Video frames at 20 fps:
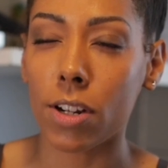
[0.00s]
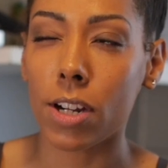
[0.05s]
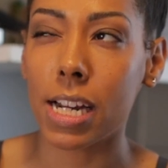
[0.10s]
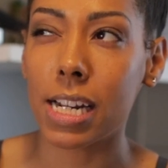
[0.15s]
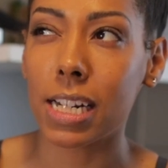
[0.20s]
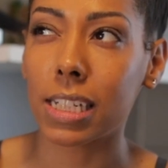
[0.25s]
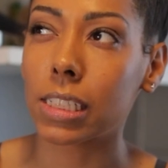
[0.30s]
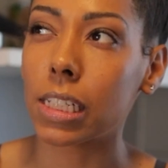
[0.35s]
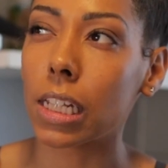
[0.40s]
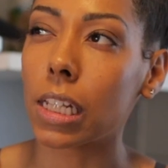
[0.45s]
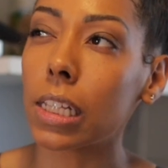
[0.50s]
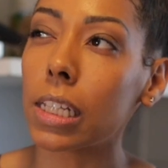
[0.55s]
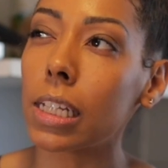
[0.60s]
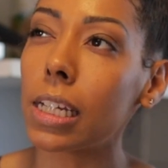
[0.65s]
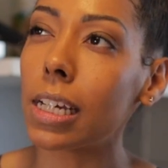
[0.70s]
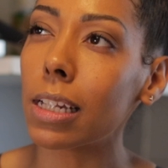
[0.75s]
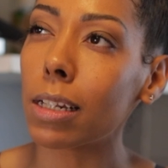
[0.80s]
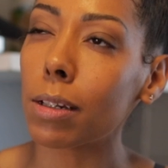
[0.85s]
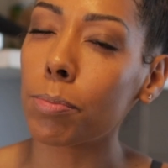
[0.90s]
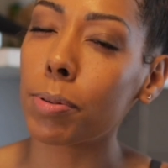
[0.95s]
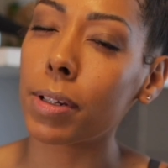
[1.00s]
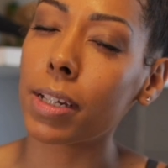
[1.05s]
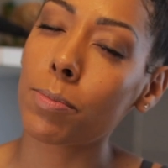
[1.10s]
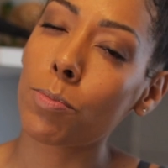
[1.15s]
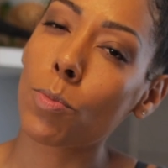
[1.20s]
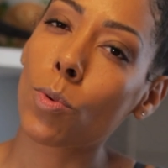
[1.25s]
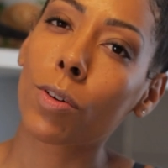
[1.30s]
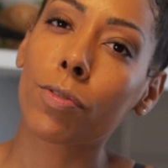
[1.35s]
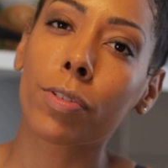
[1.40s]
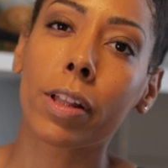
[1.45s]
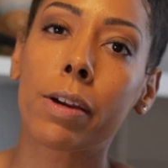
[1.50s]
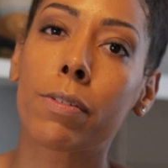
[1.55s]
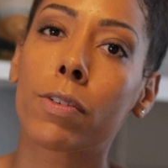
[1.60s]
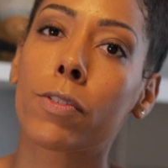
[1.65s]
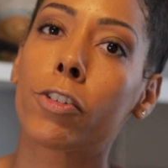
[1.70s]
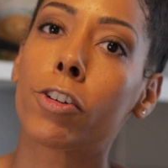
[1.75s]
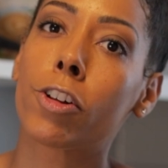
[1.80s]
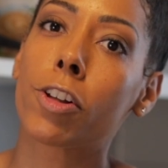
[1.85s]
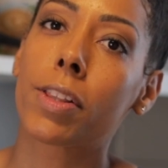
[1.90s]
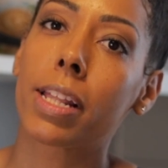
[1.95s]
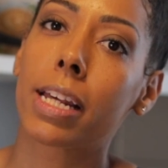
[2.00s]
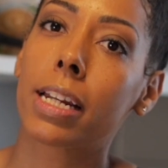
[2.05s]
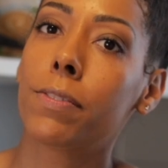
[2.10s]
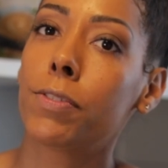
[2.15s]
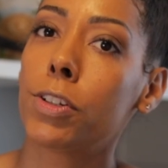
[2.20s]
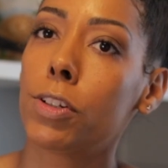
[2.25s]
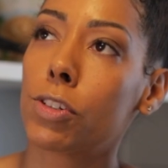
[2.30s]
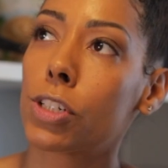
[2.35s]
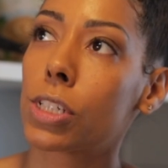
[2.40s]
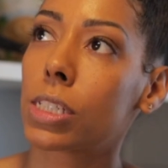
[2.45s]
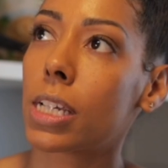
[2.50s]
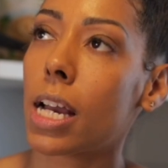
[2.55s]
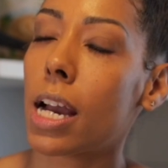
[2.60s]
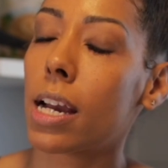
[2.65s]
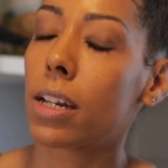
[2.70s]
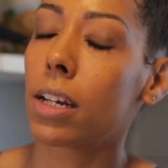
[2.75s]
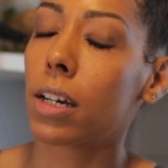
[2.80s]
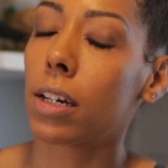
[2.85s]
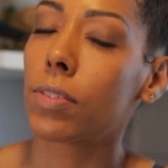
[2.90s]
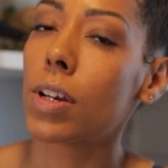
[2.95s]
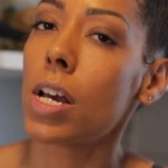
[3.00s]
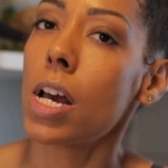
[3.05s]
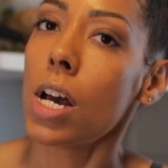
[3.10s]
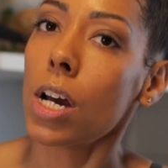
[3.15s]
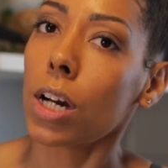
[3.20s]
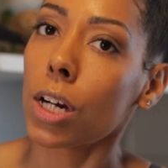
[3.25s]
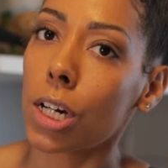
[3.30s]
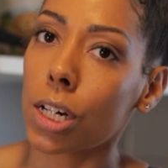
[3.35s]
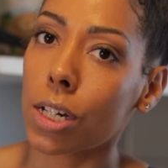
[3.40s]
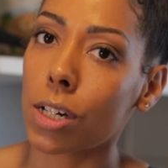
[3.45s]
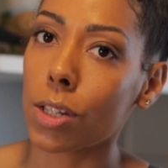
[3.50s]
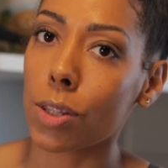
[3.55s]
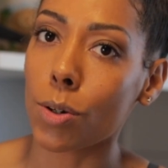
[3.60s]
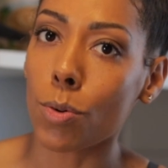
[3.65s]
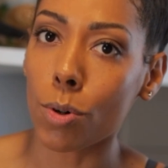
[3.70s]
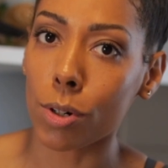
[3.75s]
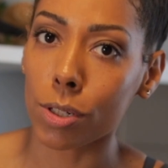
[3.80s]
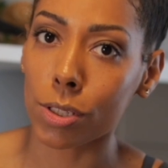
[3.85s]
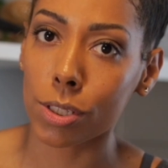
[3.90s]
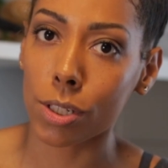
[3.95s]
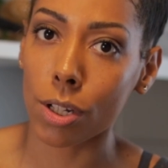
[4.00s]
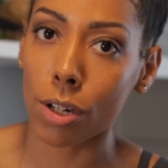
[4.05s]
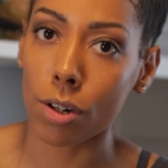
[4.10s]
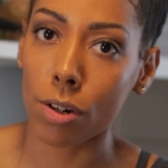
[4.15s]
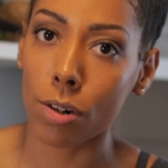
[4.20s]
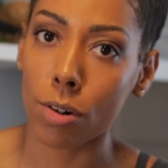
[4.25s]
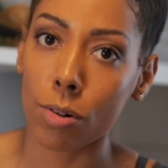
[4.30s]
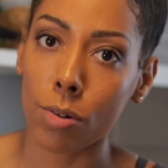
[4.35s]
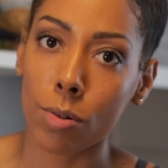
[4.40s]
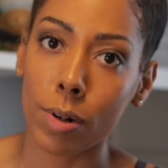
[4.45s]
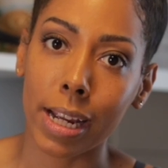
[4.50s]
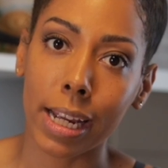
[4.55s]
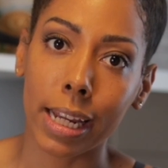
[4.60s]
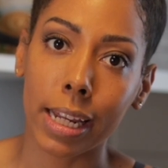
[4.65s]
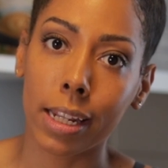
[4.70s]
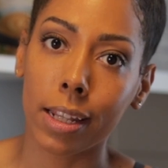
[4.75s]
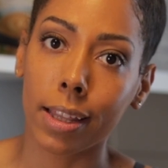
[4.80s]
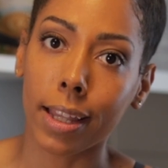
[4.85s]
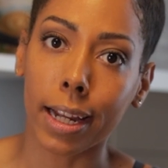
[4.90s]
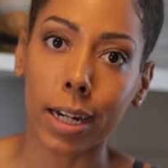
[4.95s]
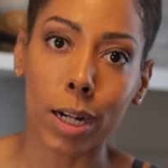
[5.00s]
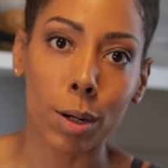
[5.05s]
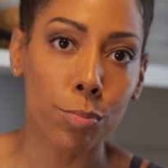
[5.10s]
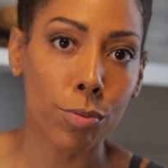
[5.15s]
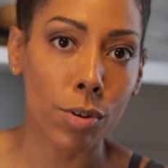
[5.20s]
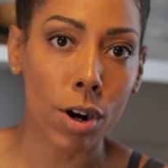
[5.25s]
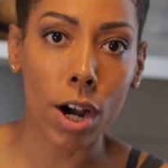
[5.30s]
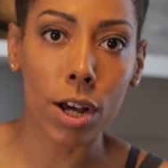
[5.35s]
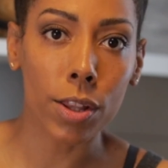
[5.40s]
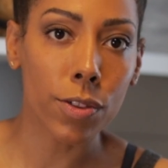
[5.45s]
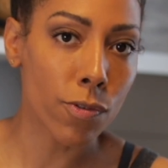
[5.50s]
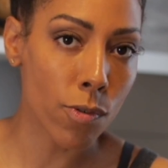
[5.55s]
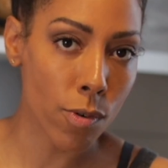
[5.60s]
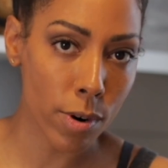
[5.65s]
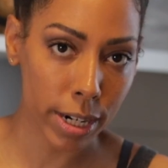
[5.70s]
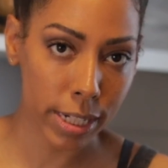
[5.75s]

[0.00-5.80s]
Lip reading: and it's a little bit more flavorful than if you just kind of cook the orzo in like a broth, for